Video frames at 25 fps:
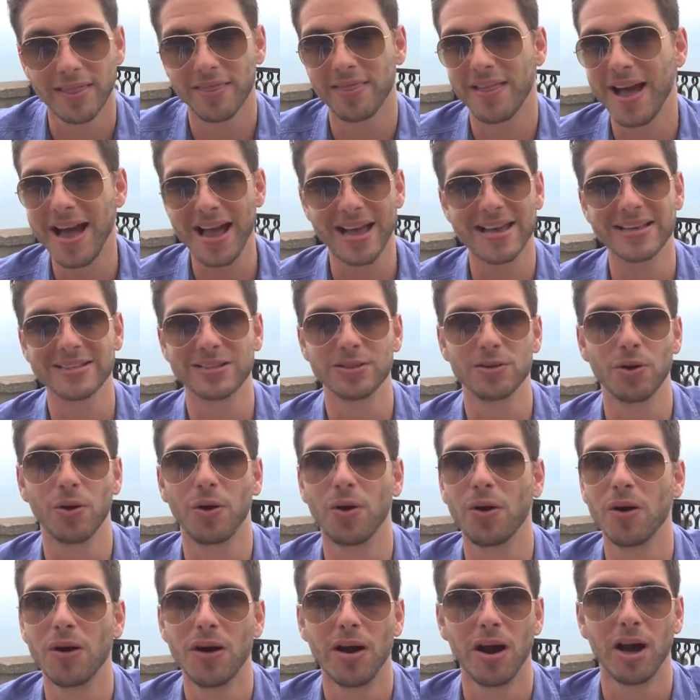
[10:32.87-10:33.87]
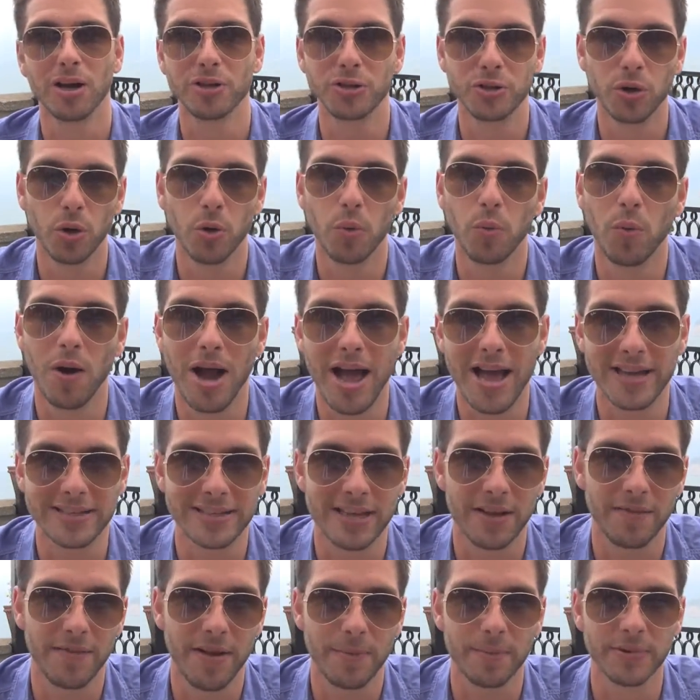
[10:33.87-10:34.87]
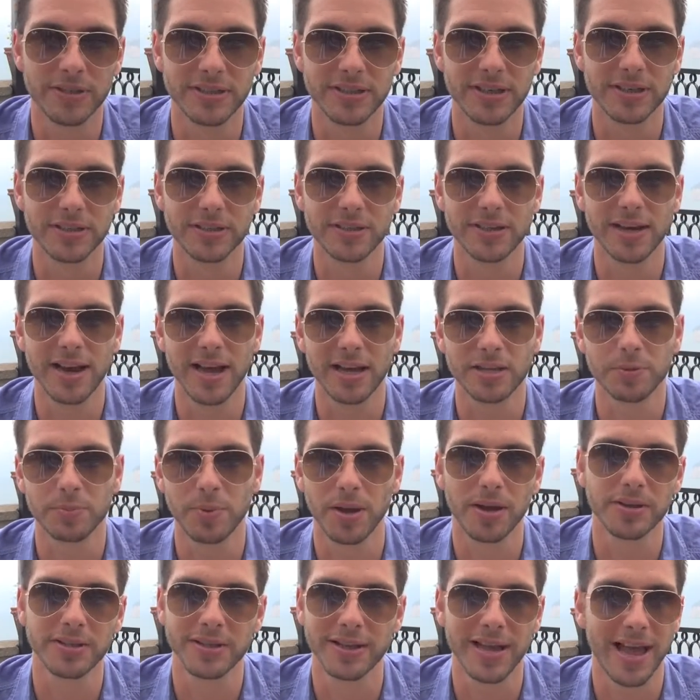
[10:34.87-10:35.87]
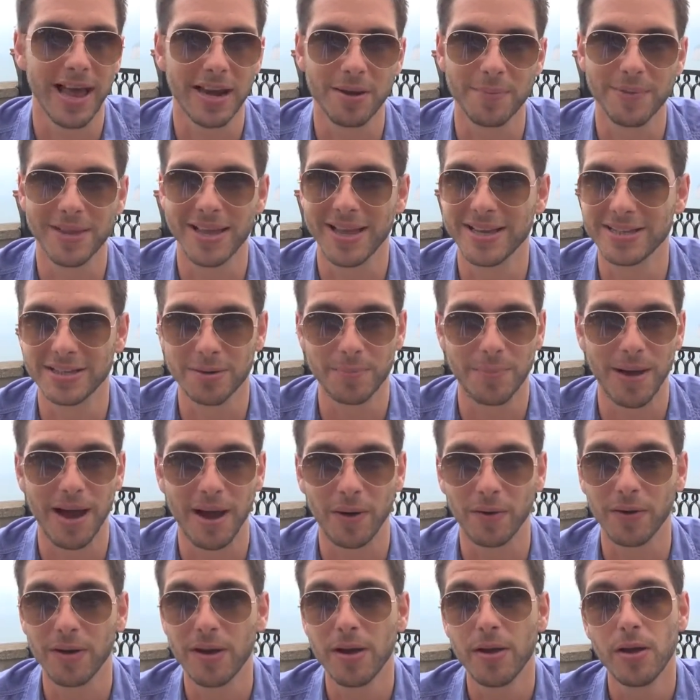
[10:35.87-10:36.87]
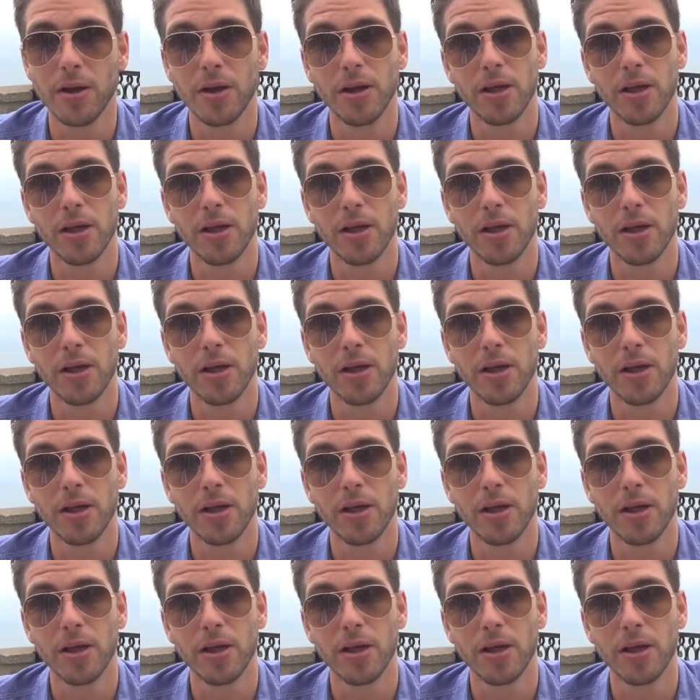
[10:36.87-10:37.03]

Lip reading: That is not at all what SFM and Digital Experts Academy is about.